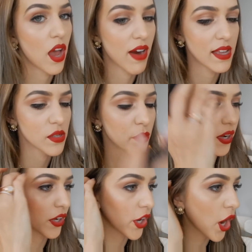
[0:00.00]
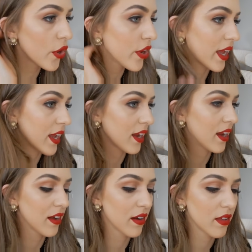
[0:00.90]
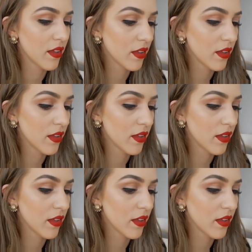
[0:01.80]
Alright, so we're going to go in,